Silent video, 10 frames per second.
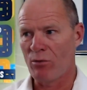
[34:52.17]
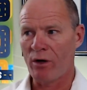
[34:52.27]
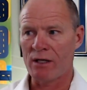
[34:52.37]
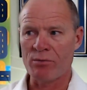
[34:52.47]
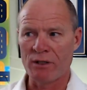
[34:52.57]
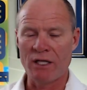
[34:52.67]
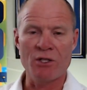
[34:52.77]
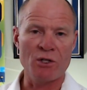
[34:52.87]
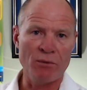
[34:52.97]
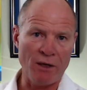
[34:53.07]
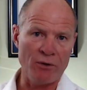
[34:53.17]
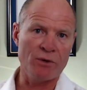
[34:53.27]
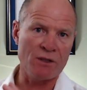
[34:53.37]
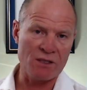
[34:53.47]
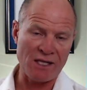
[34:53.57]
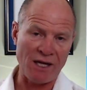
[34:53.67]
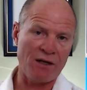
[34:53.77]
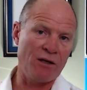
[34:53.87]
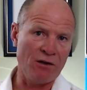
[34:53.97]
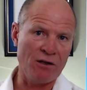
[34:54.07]
more explanation about the
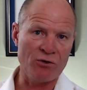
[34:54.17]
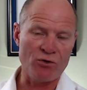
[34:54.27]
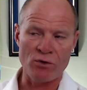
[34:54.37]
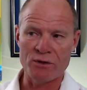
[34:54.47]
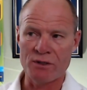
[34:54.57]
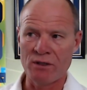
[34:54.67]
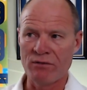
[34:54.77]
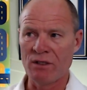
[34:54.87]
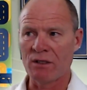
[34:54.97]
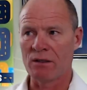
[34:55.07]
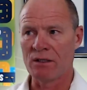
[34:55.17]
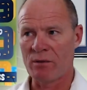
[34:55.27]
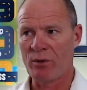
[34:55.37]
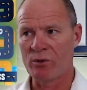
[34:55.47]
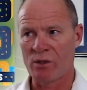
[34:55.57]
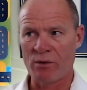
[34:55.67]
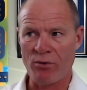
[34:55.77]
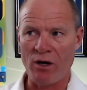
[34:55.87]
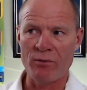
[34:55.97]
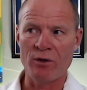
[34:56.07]
secondary controls in the vehicle as opposed to the
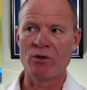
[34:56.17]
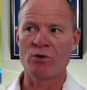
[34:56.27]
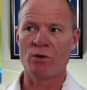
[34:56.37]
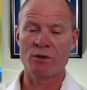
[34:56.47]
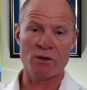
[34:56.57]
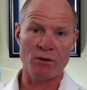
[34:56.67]
primary controls.